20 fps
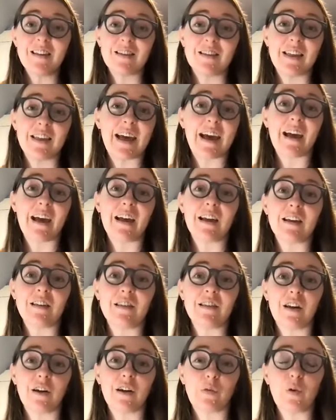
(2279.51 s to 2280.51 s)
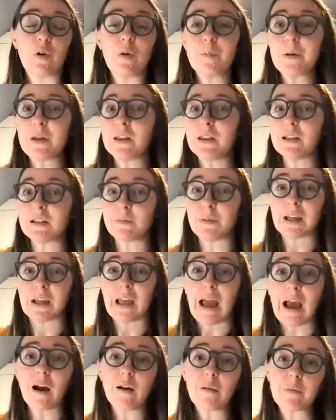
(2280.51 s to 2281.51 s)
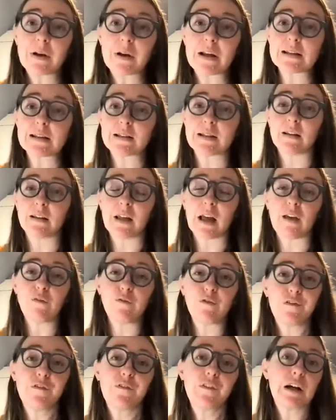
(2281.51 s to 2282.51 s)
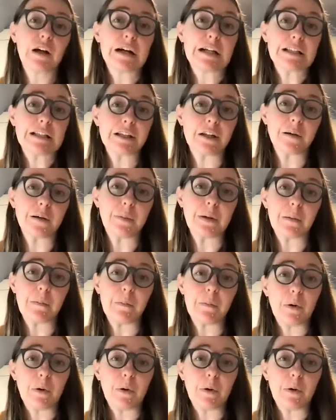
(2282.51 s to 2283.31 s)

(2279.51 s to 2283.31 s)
that there won't be these big outbreaks, that life will feel a little bit